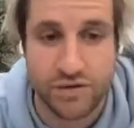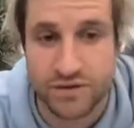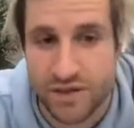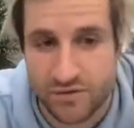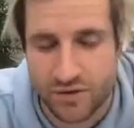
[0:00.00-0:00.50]

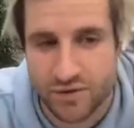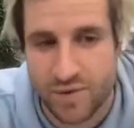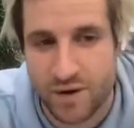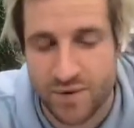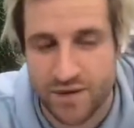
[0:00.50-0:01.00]
safe to
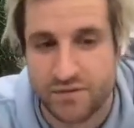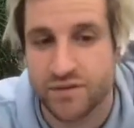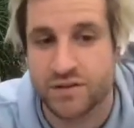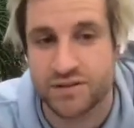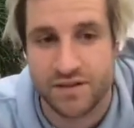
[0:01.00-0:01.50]
experiment and
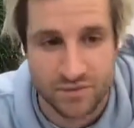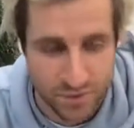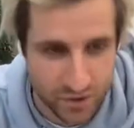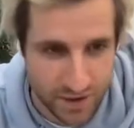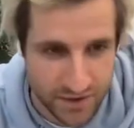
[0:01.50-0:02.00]
feel safe to
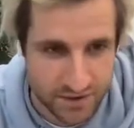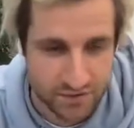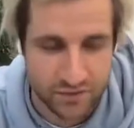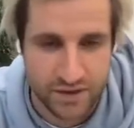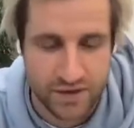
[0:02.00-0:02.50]
be
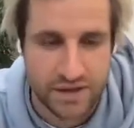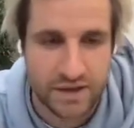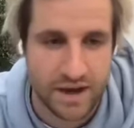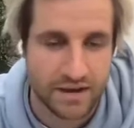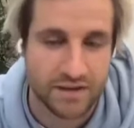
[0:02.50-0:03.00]
creative
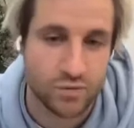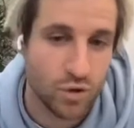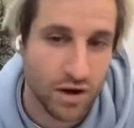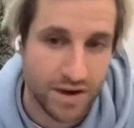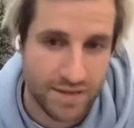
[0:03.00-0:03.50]
and can
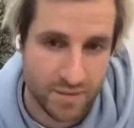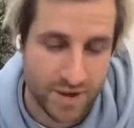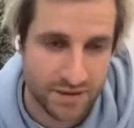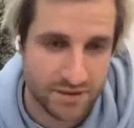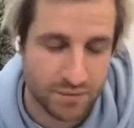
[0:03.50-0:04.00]
work at their
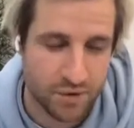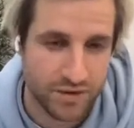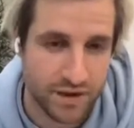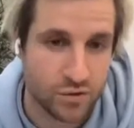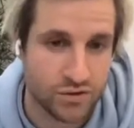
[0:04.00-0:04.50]
best and
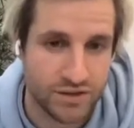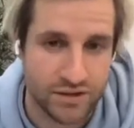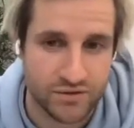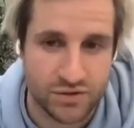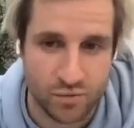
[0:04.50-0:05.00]
bring their whole
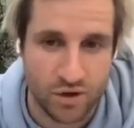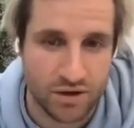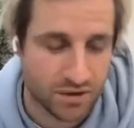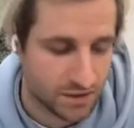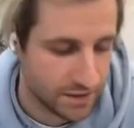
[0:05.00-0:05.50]
selves to
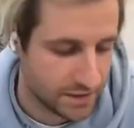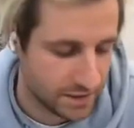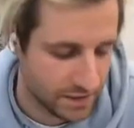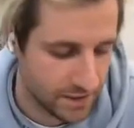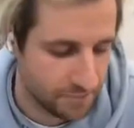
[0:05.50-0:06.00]
work.
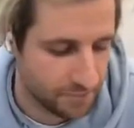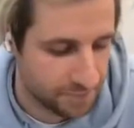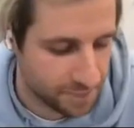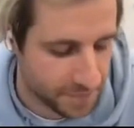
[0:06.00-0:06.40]
And